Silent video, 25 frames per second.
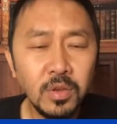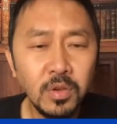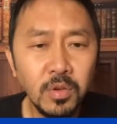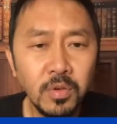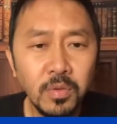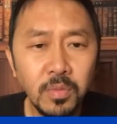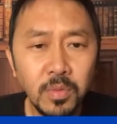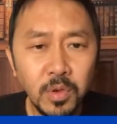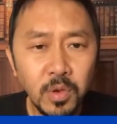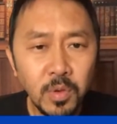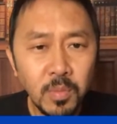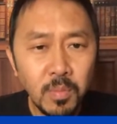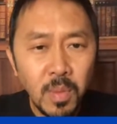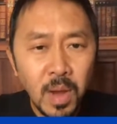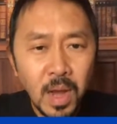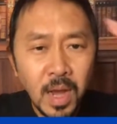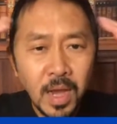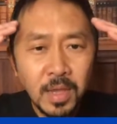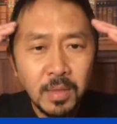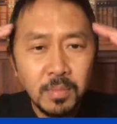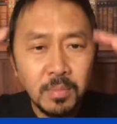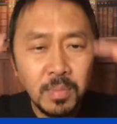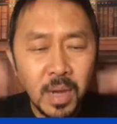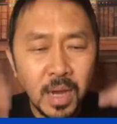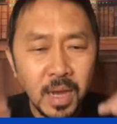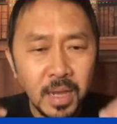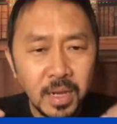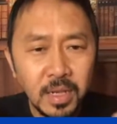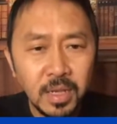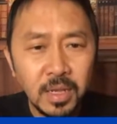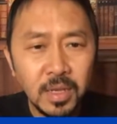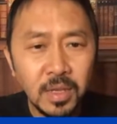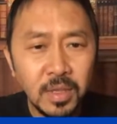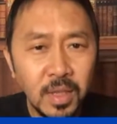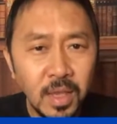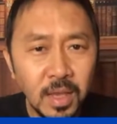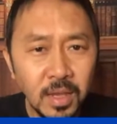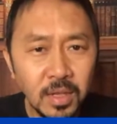your mind body
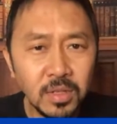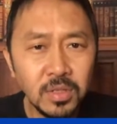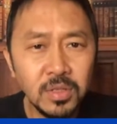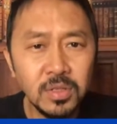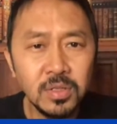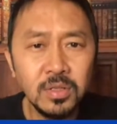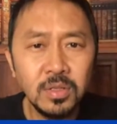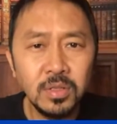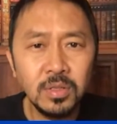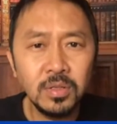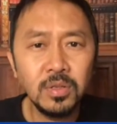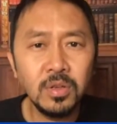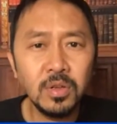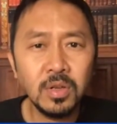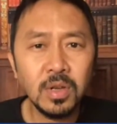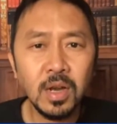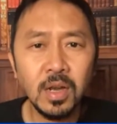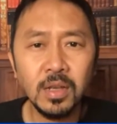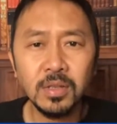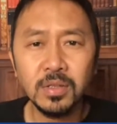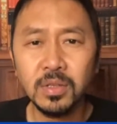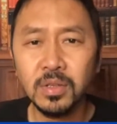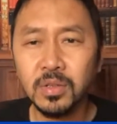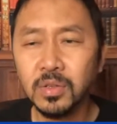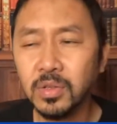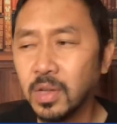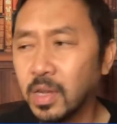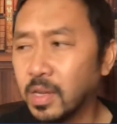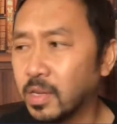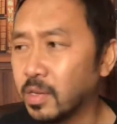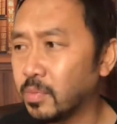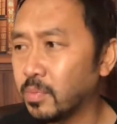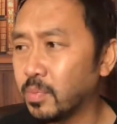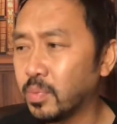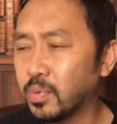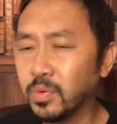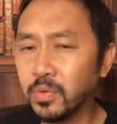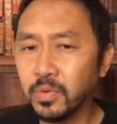connection. You're constantly trying to
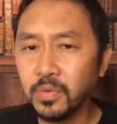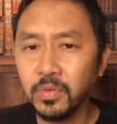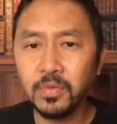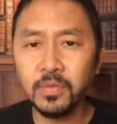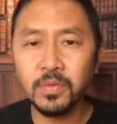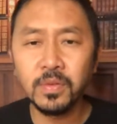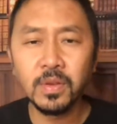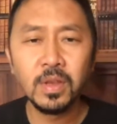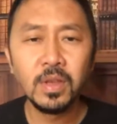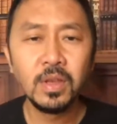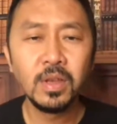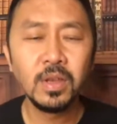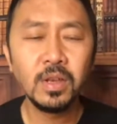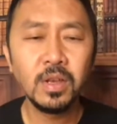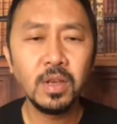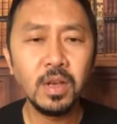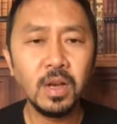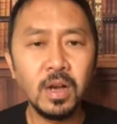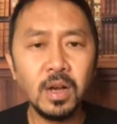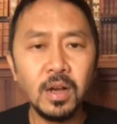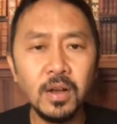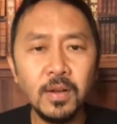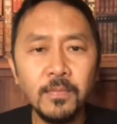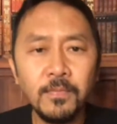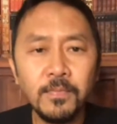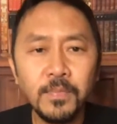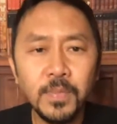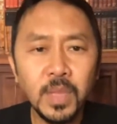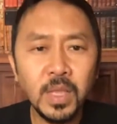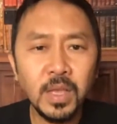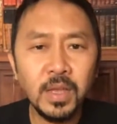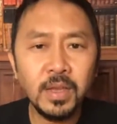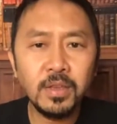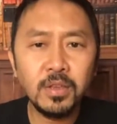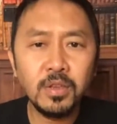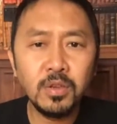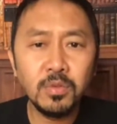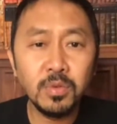improve
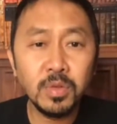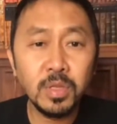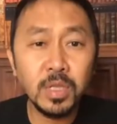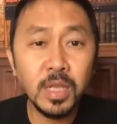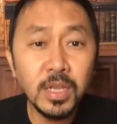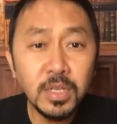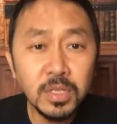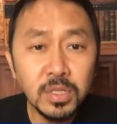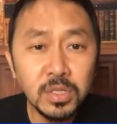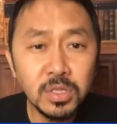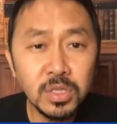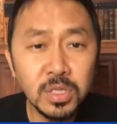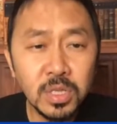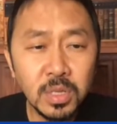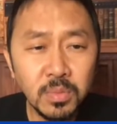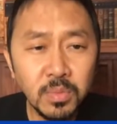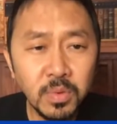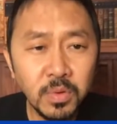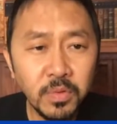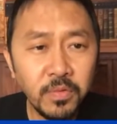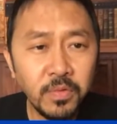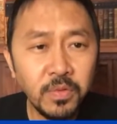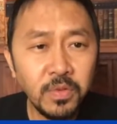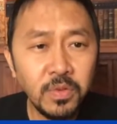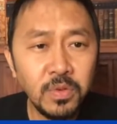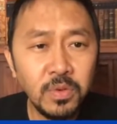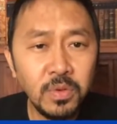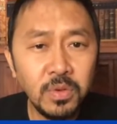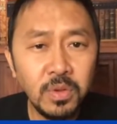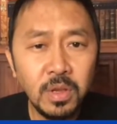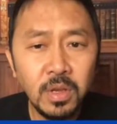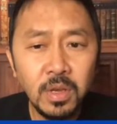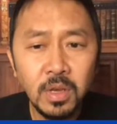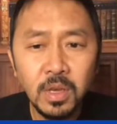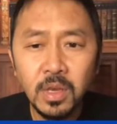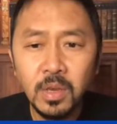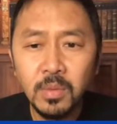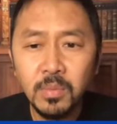like your relationship with food.
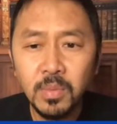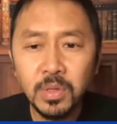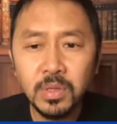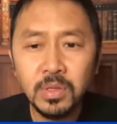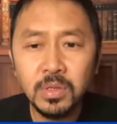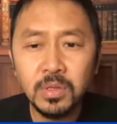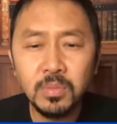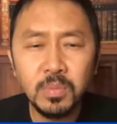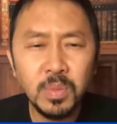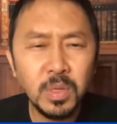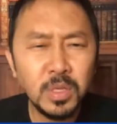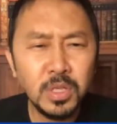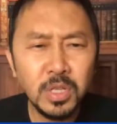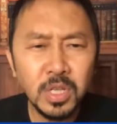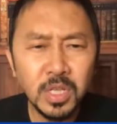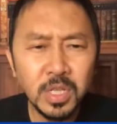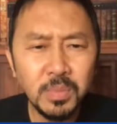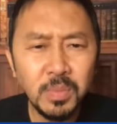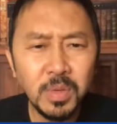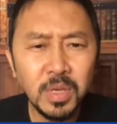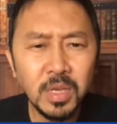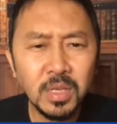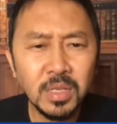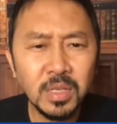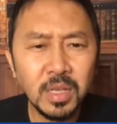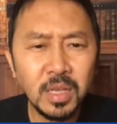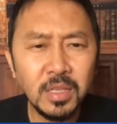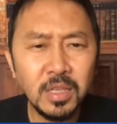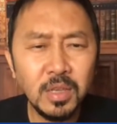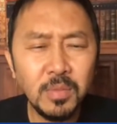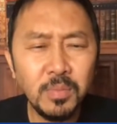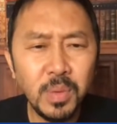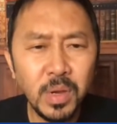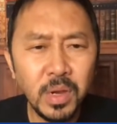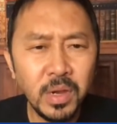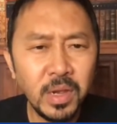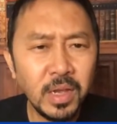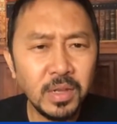But just because I
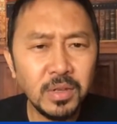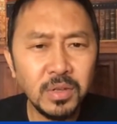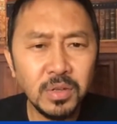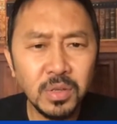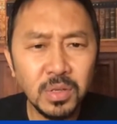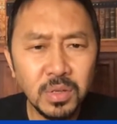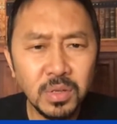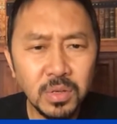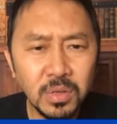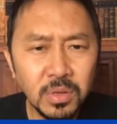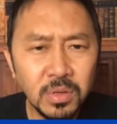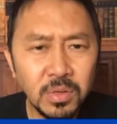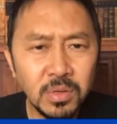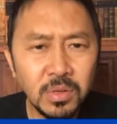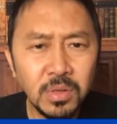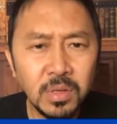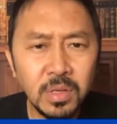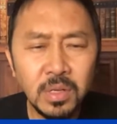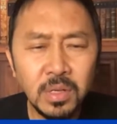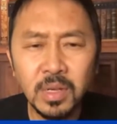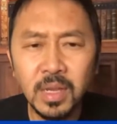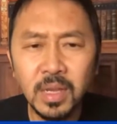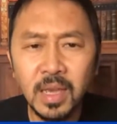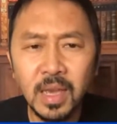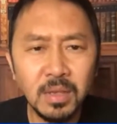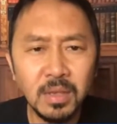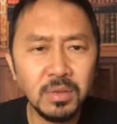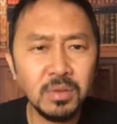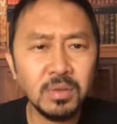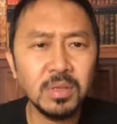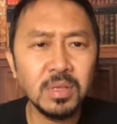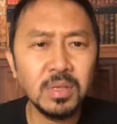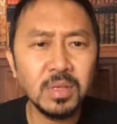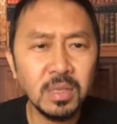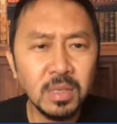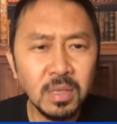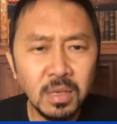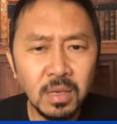did bariatric surgery or gastric
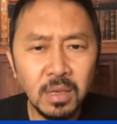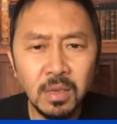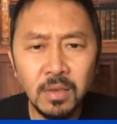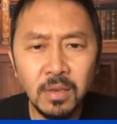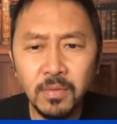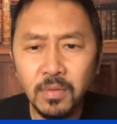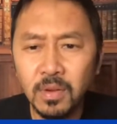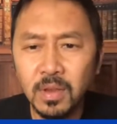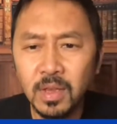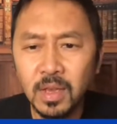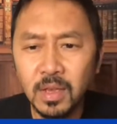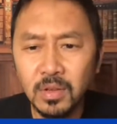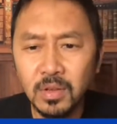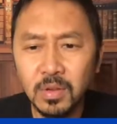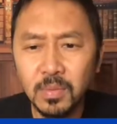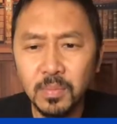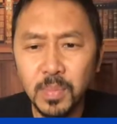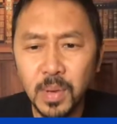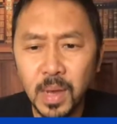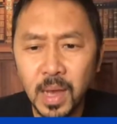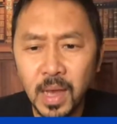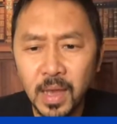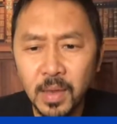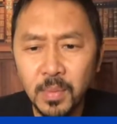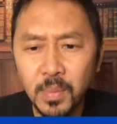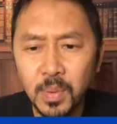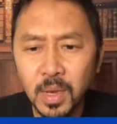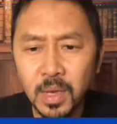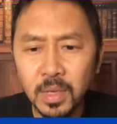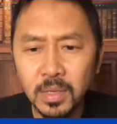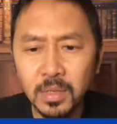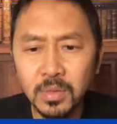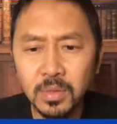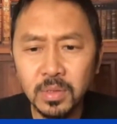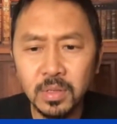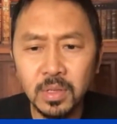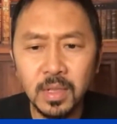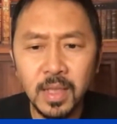sleeve or gastric
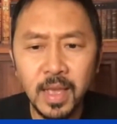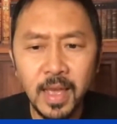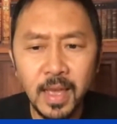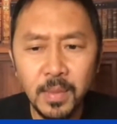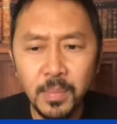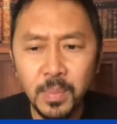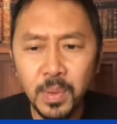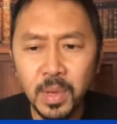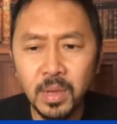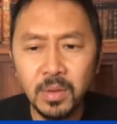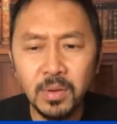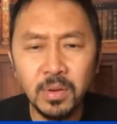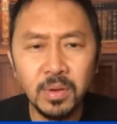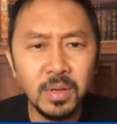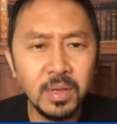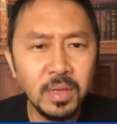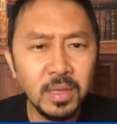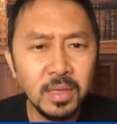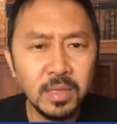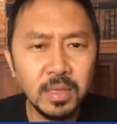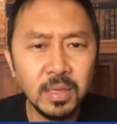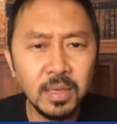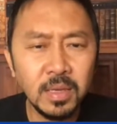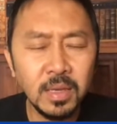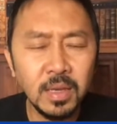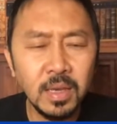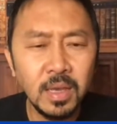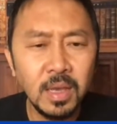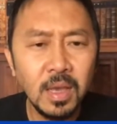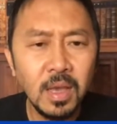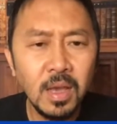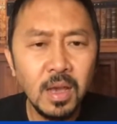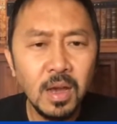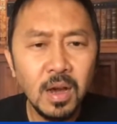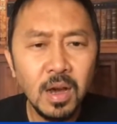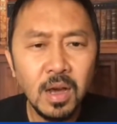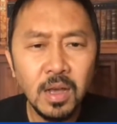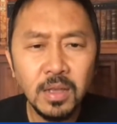bypass or a lap band or anything
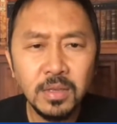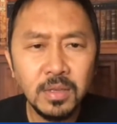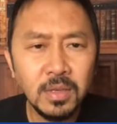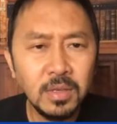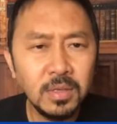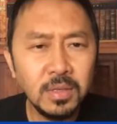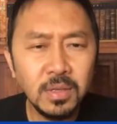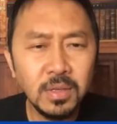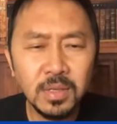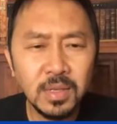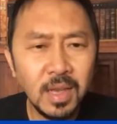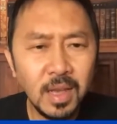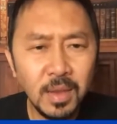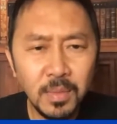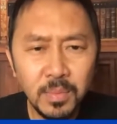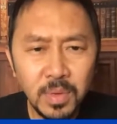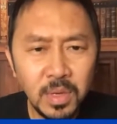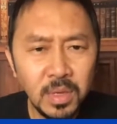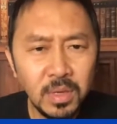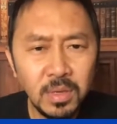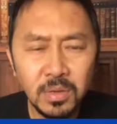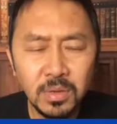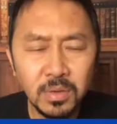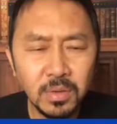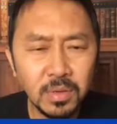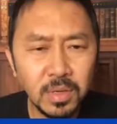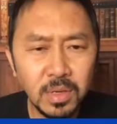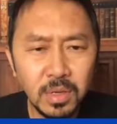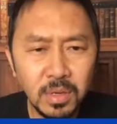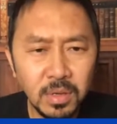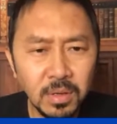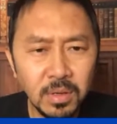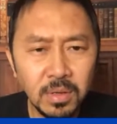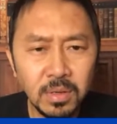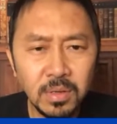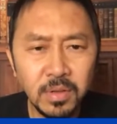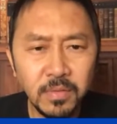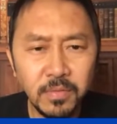on you does not mean you're
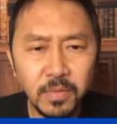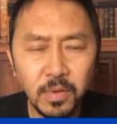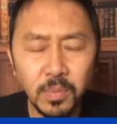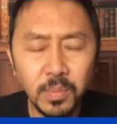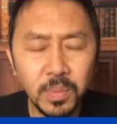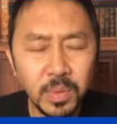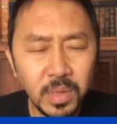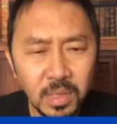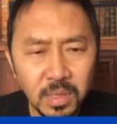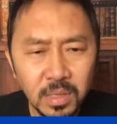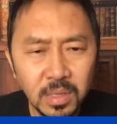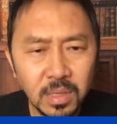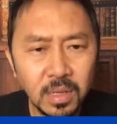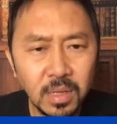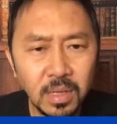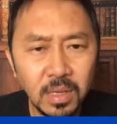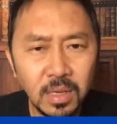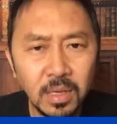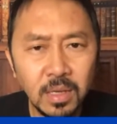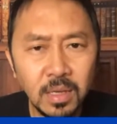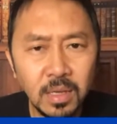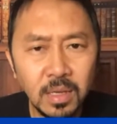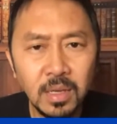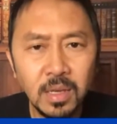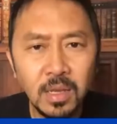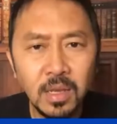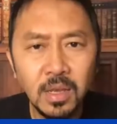cured of obesity.